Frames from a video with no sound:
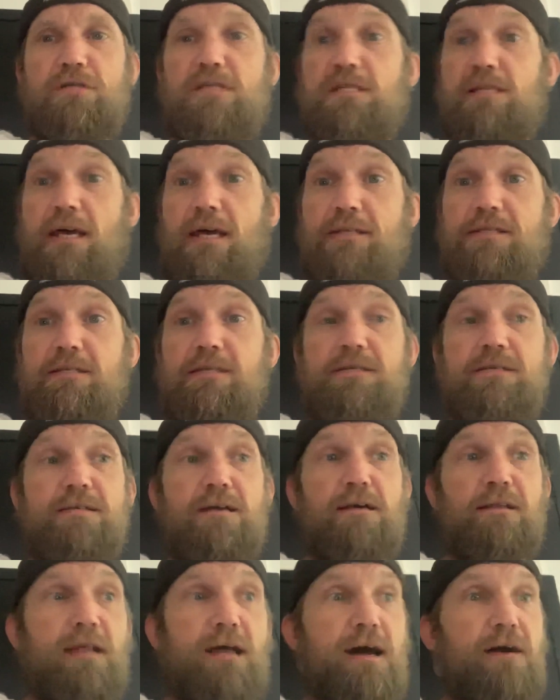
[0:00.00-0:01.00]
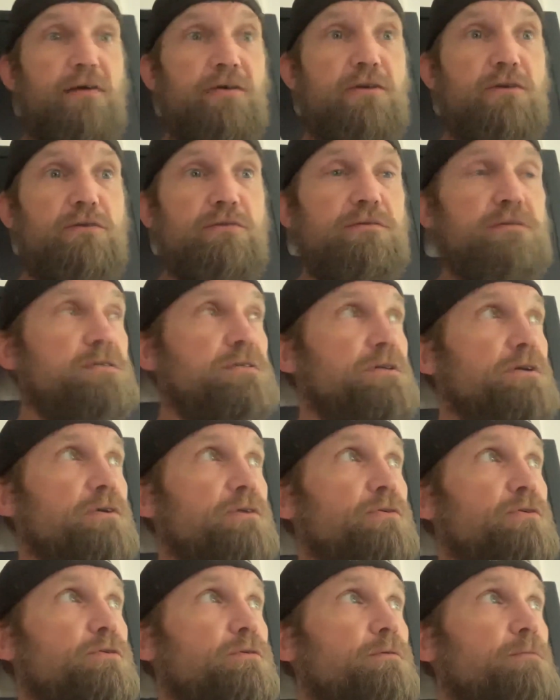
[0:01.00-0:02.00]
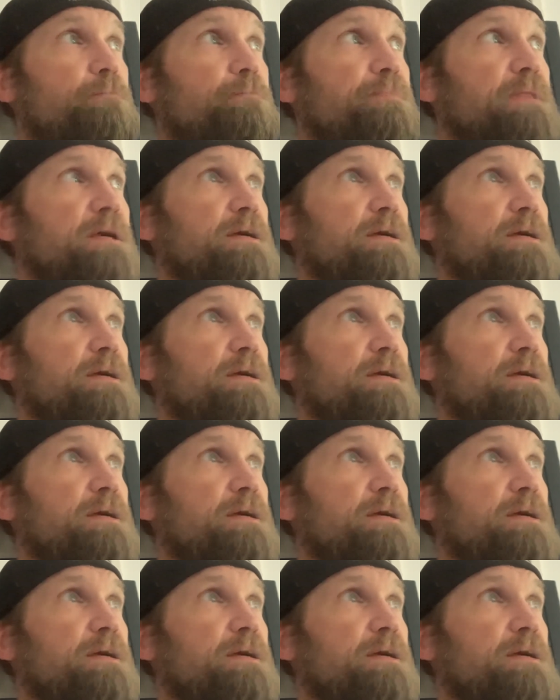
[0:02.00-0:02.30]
senses allow you to